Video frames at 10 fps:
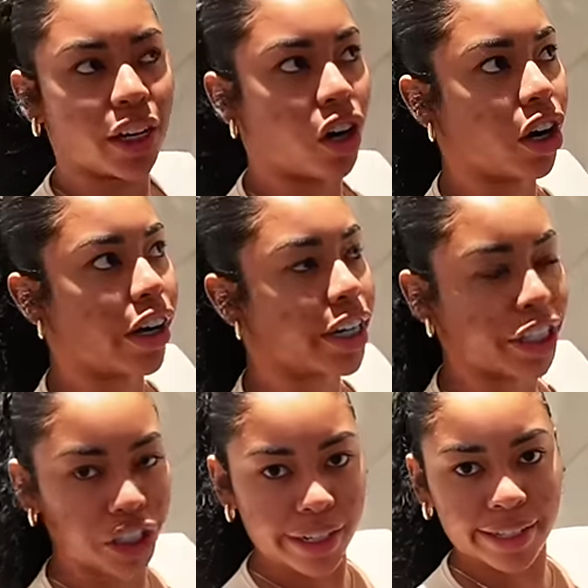in our
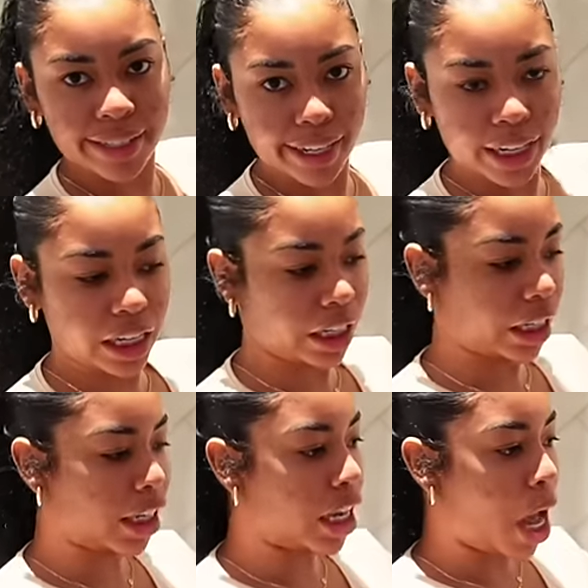kitchen sink.
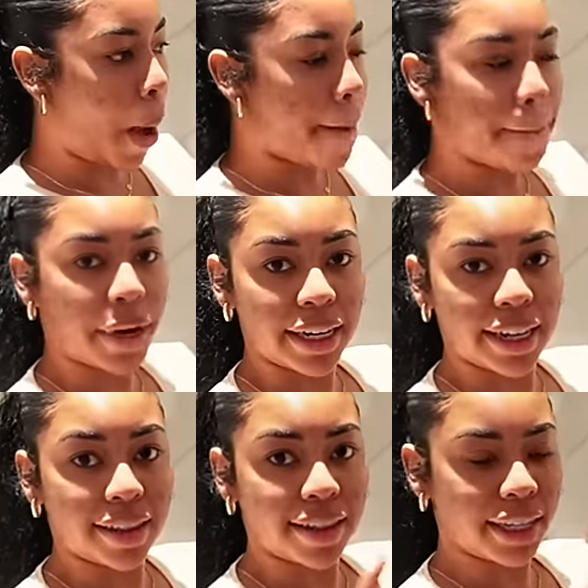
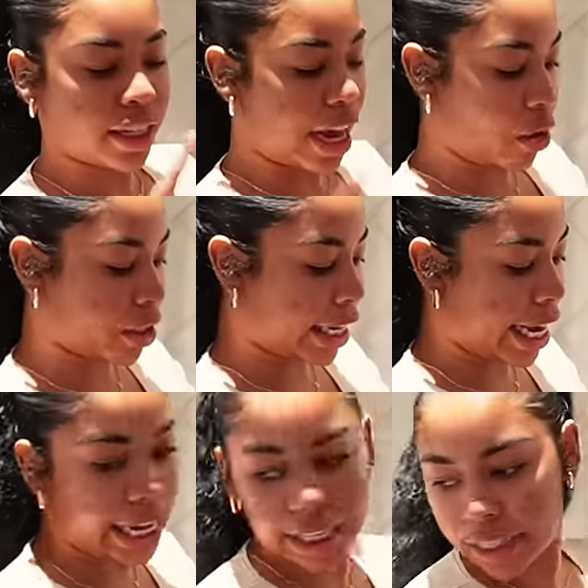But this house
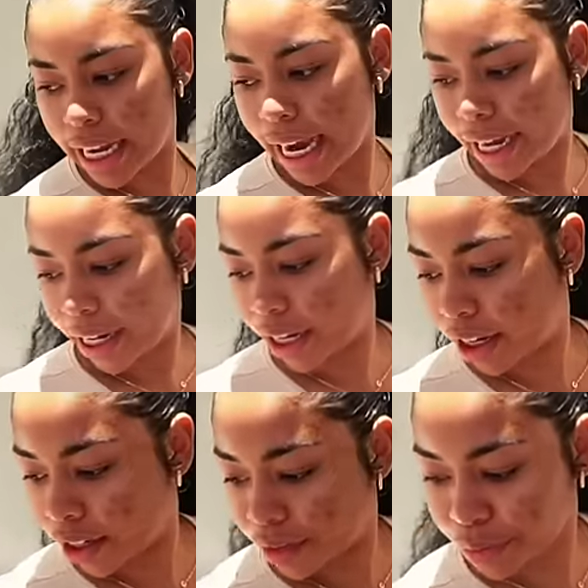has a...